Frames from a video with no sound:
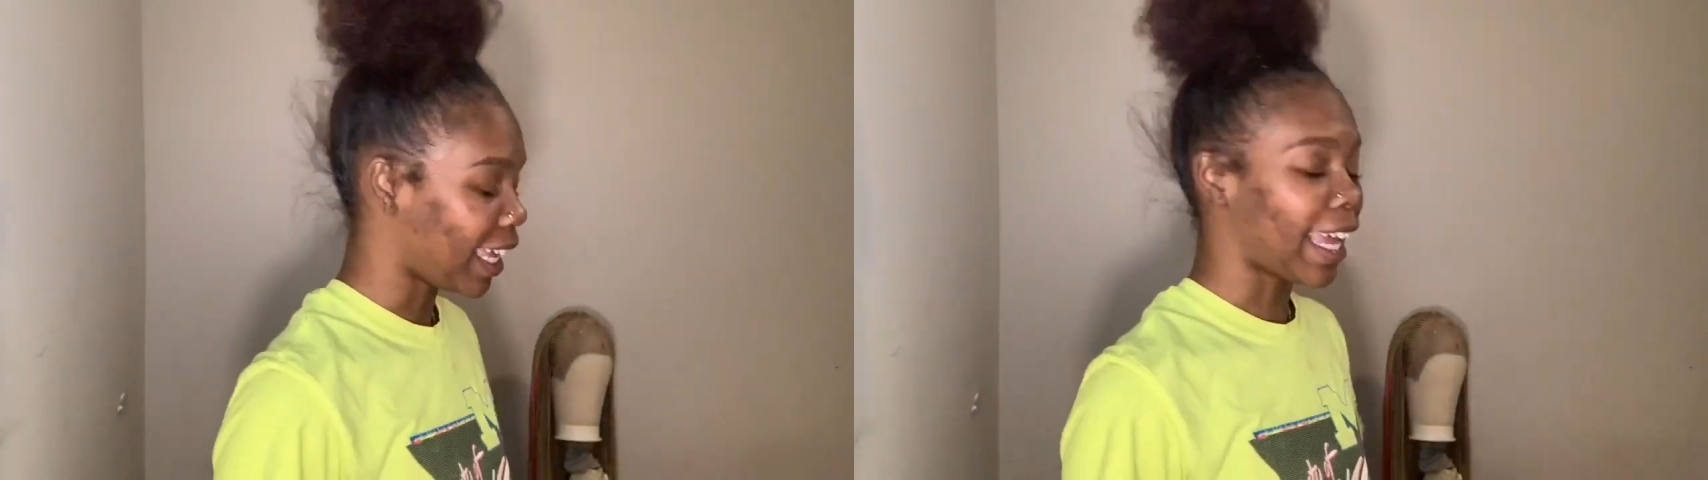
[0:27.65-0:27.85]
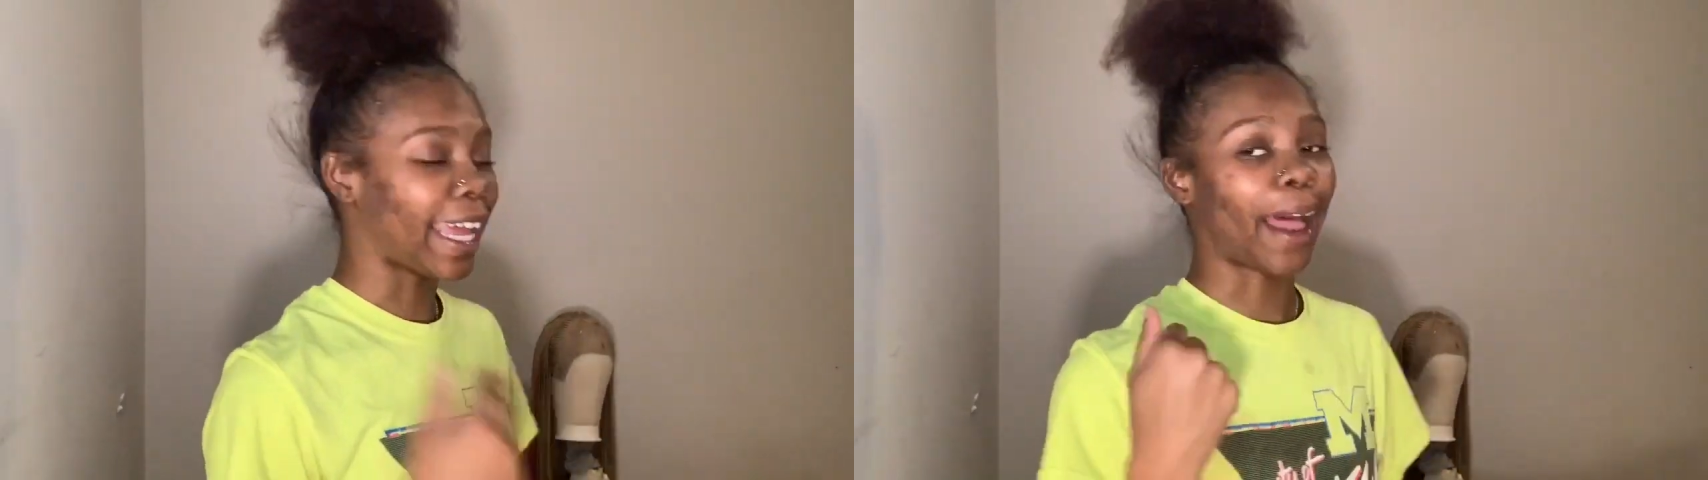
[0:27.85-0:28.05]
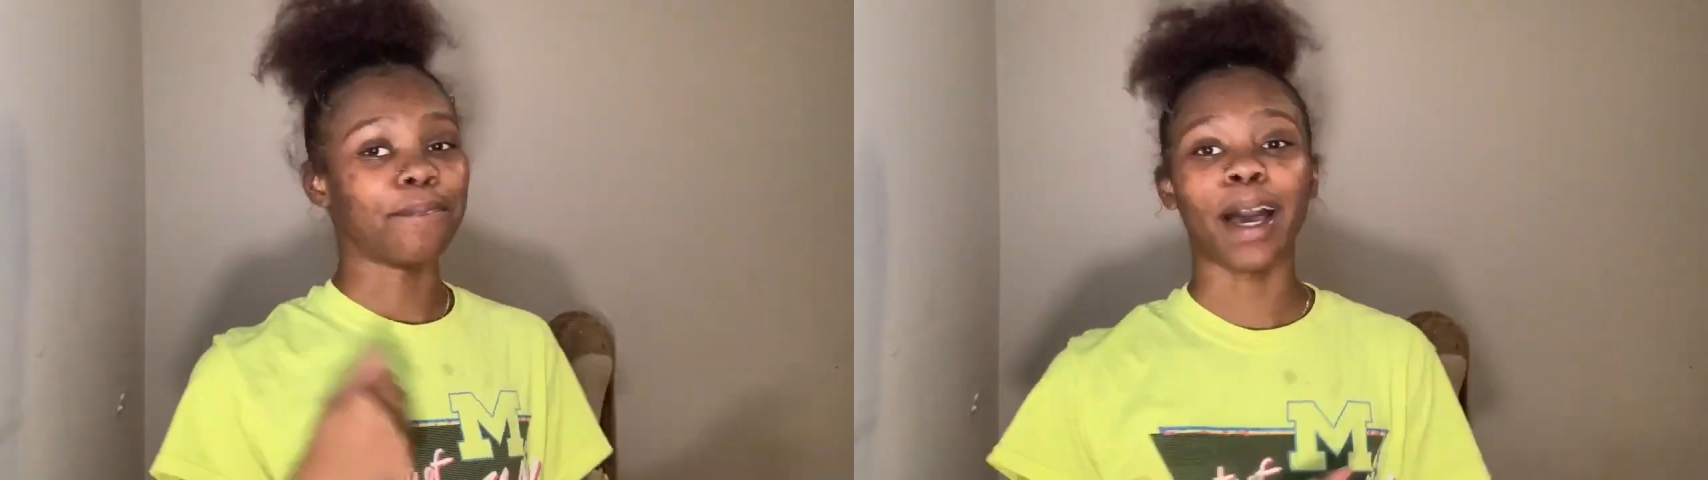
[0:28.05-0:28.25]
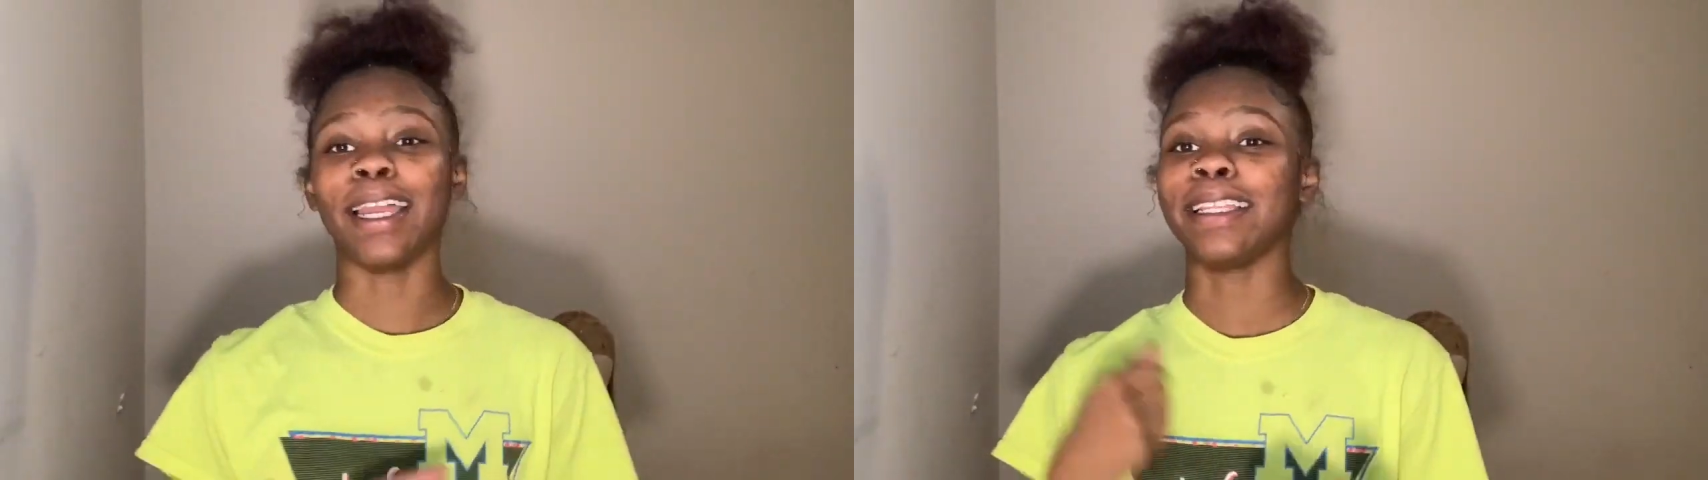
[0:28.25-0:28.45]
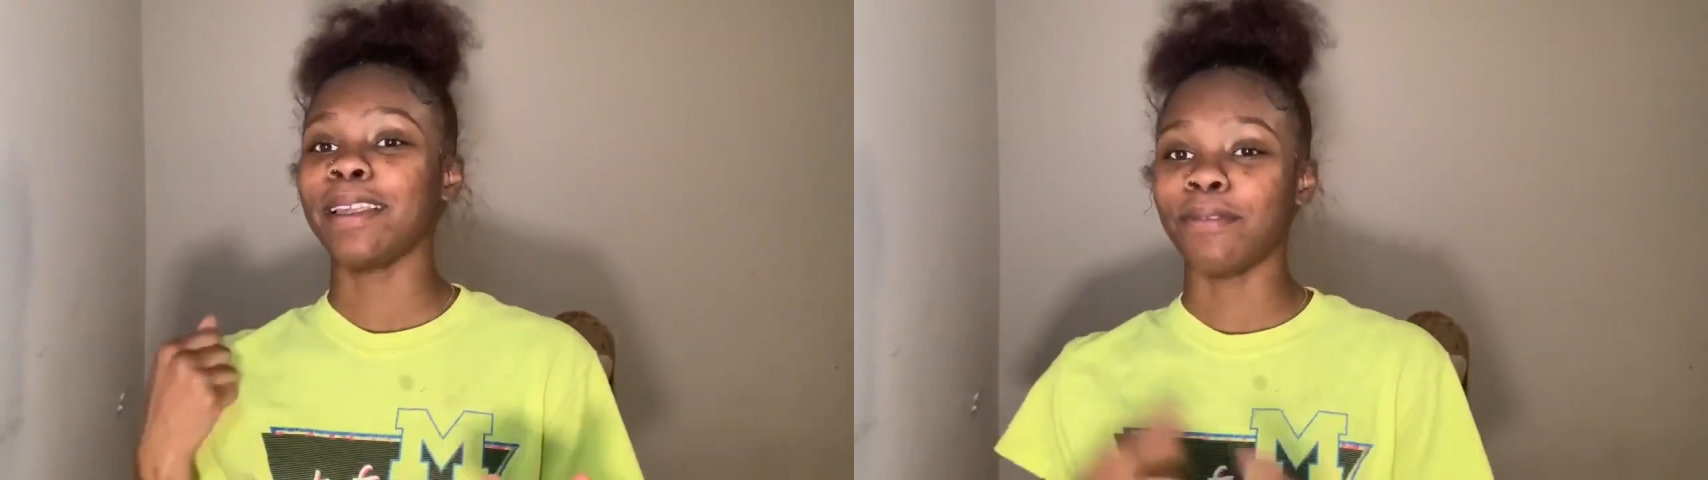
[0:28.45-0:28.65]
And I'm
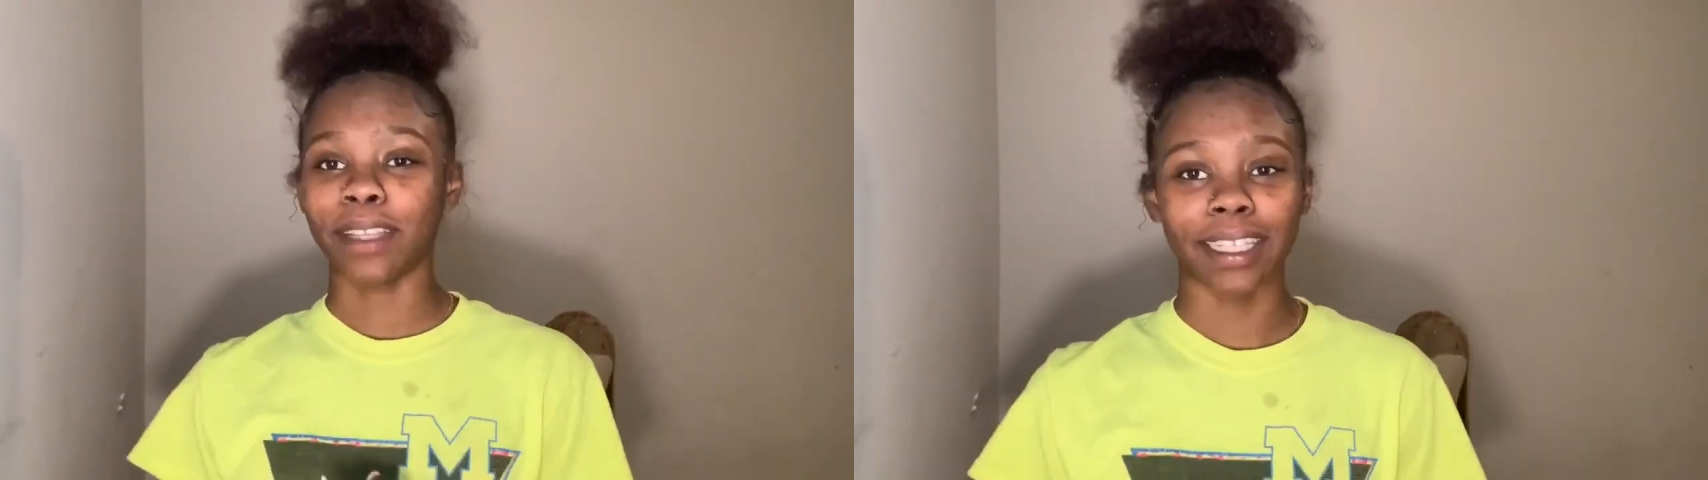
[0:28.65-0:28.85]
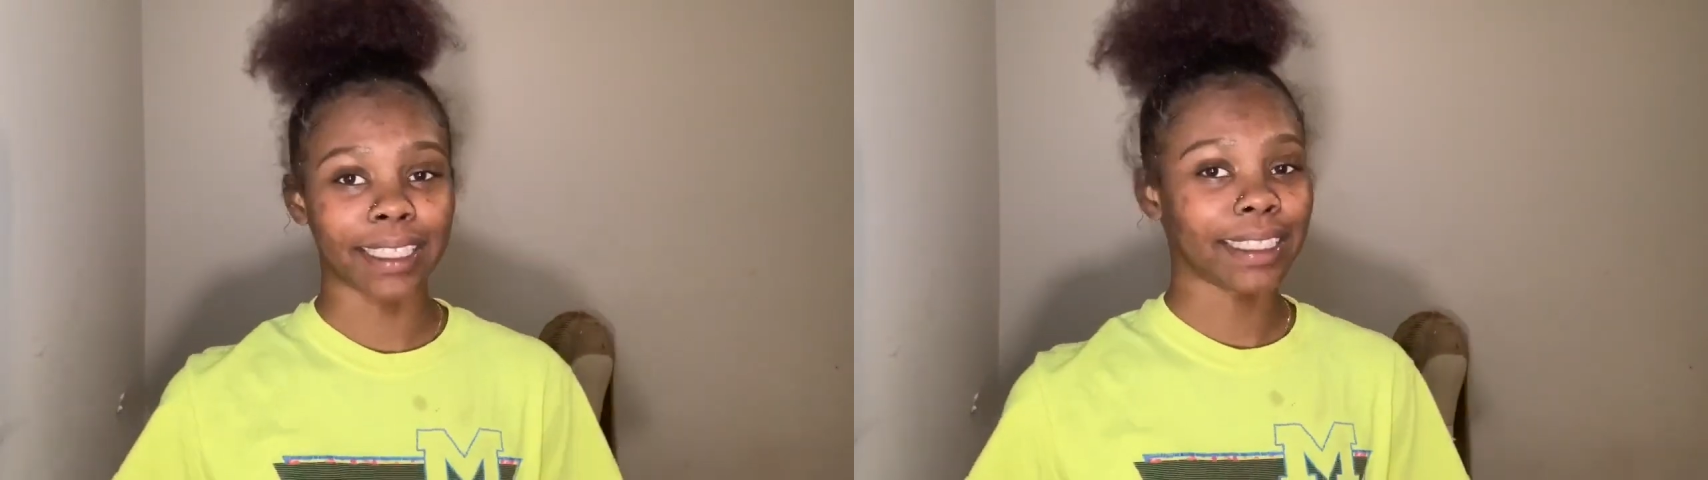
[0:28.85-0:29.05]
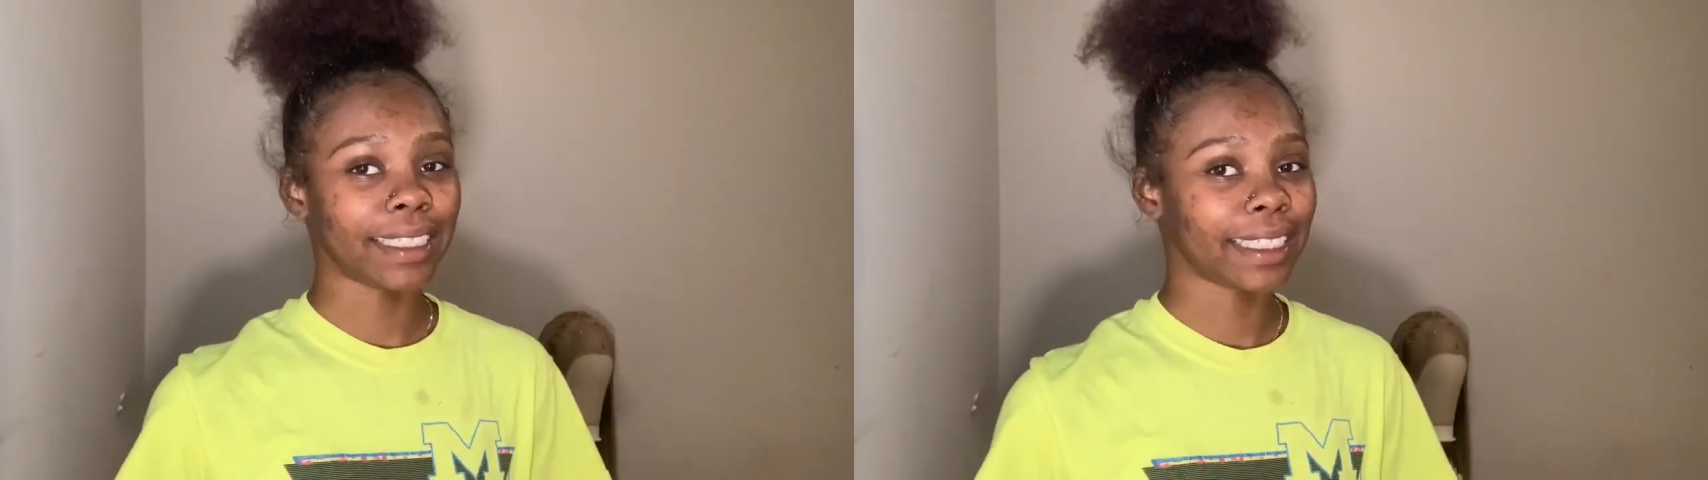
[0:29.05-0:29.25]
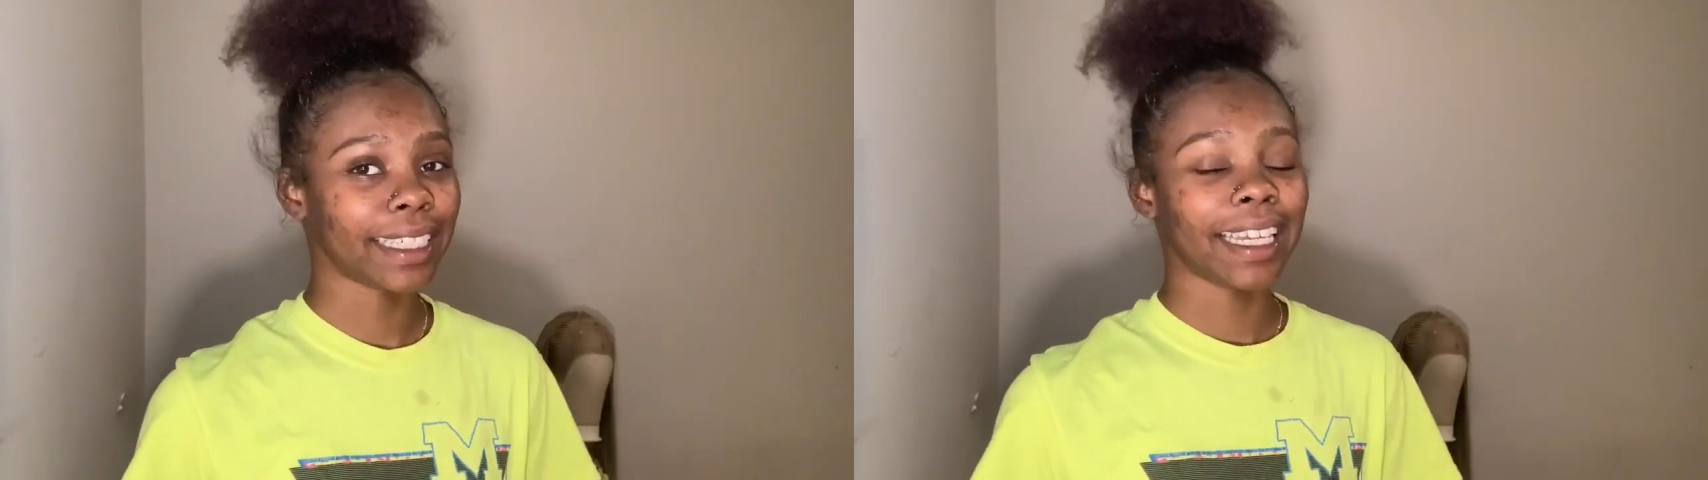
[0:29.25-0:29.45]
finally finished.